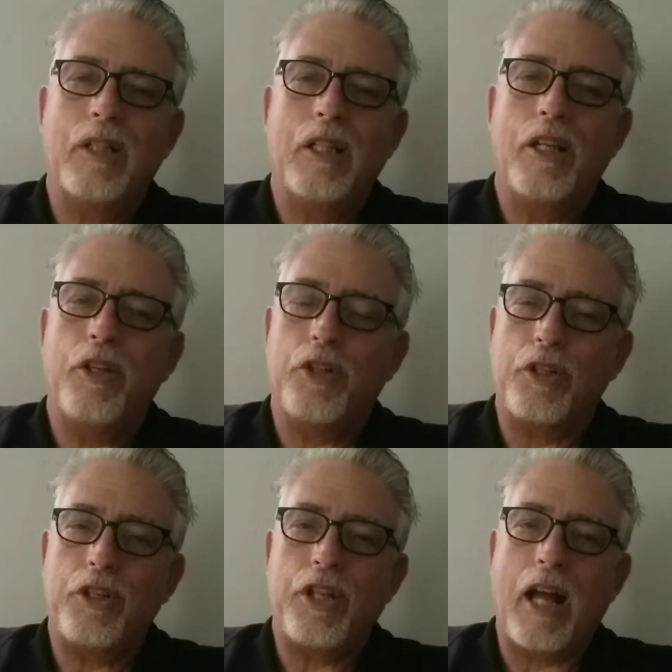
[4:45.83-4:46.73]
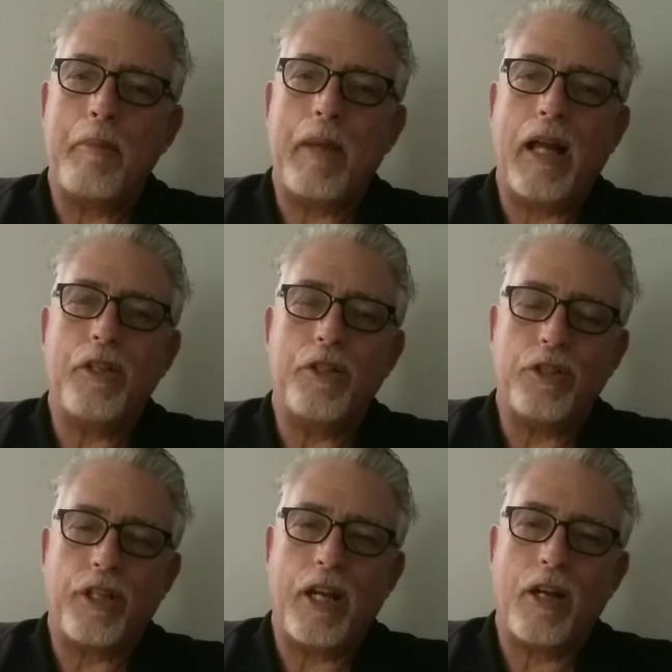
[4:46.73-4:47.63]
You took your time out. You took
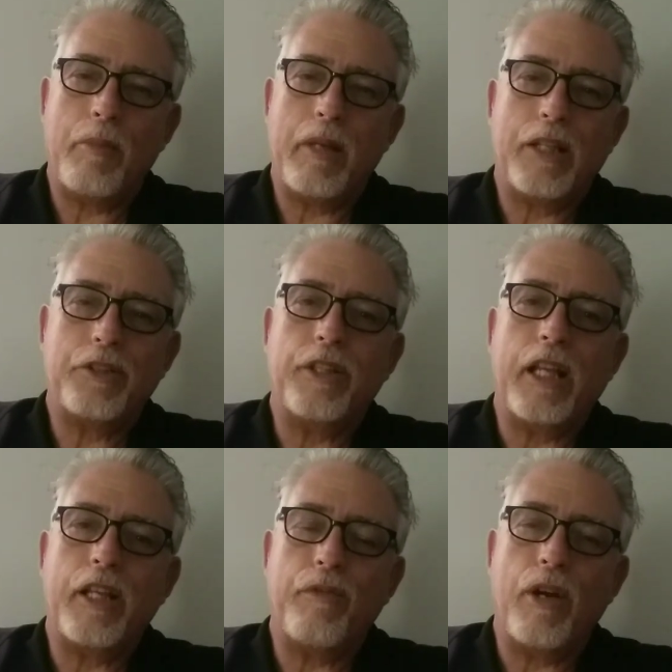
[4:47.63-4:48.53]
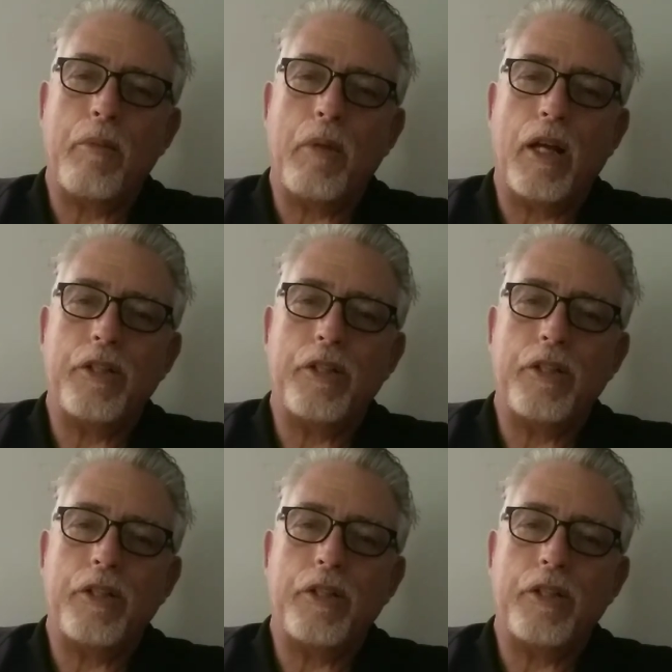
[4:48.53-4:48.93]
care of me. I said, thank you very much.